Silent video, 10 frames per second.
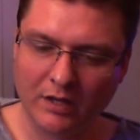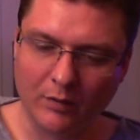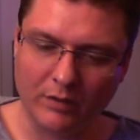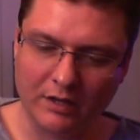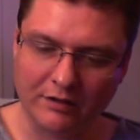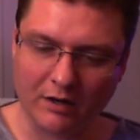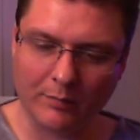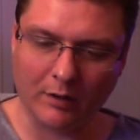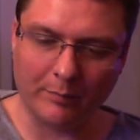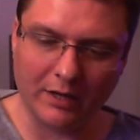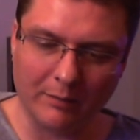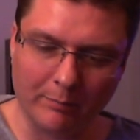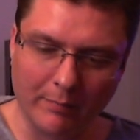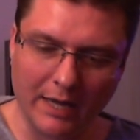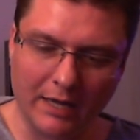and when they talk about
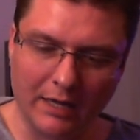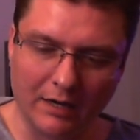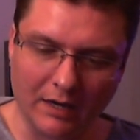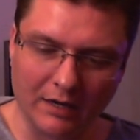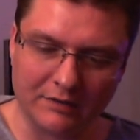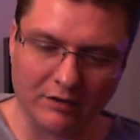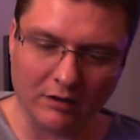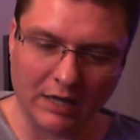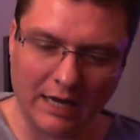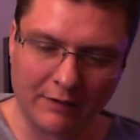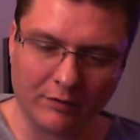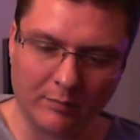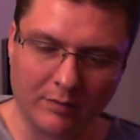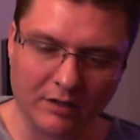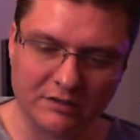being man, I start
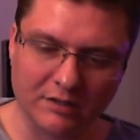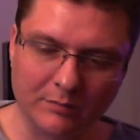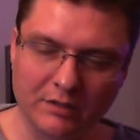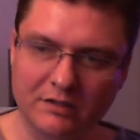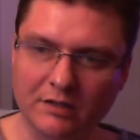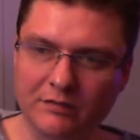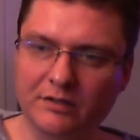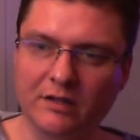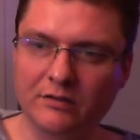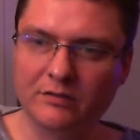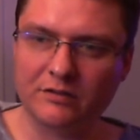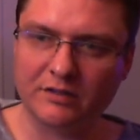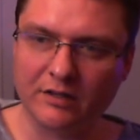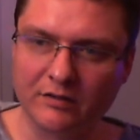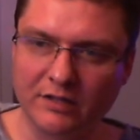laughing because some of the stuff sounds
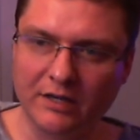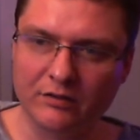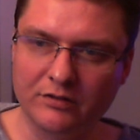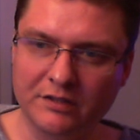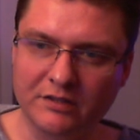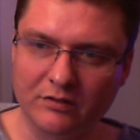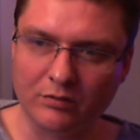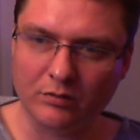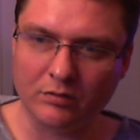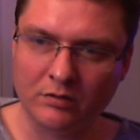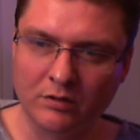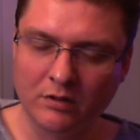sounds egotistical,